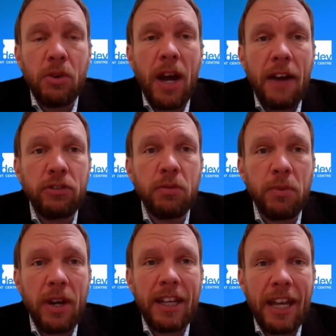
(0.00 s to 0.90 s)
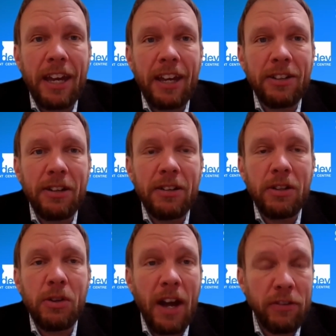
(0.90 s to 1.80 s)
you have to bring
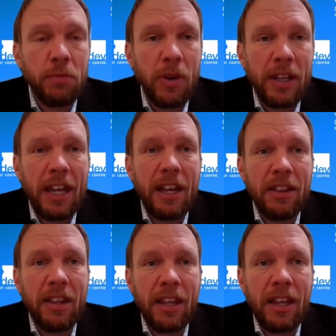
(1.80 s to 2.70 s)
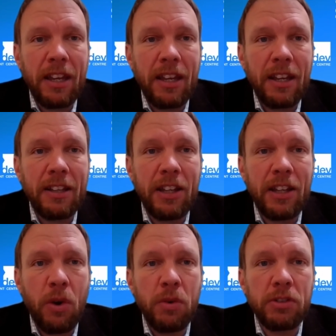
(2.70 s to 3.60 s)
in
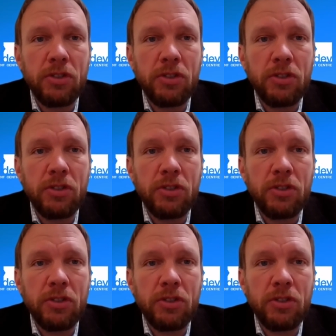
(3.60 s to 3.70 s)
the